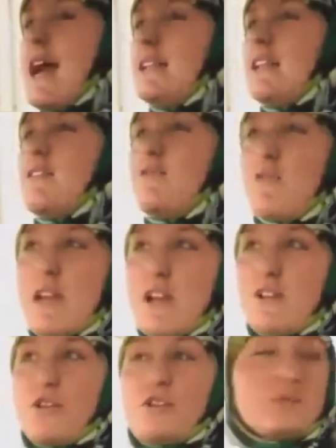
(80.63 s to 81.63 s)
And I live
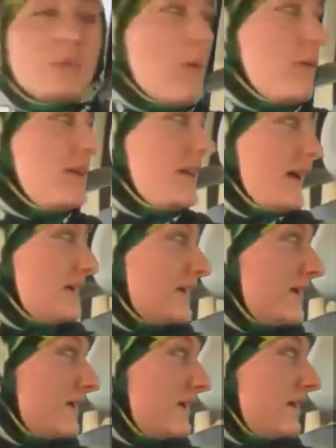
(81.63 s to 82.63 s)
right across my mum and
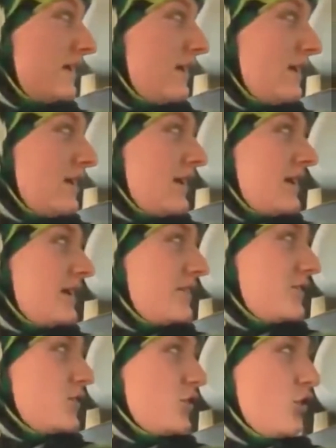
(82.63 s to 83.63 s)
dad.
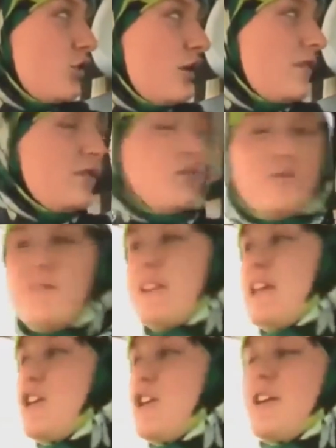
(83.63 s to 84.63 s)
So if I don't
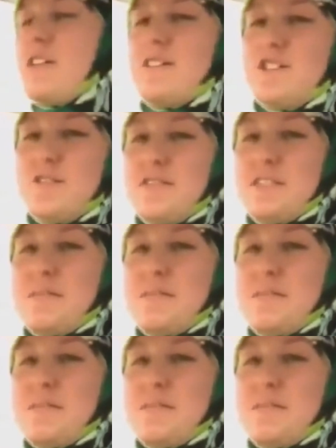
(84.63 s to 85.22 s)
feel like cooking, she